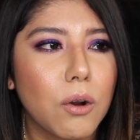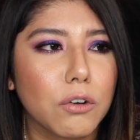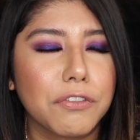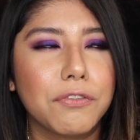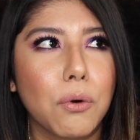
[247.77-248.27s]

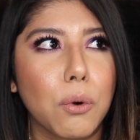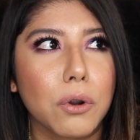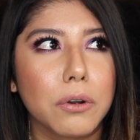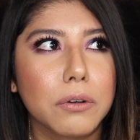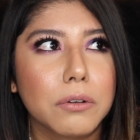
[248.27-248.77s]
or 3
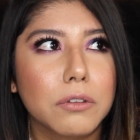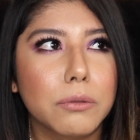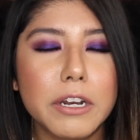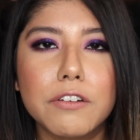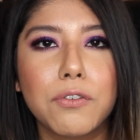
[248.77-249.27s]
or
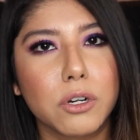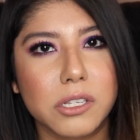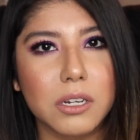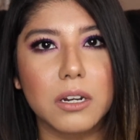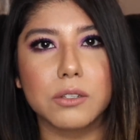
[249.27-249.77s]
4
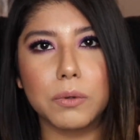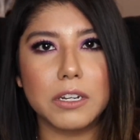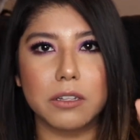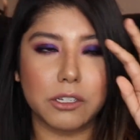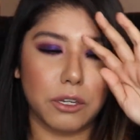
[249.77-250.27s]
stars, one of the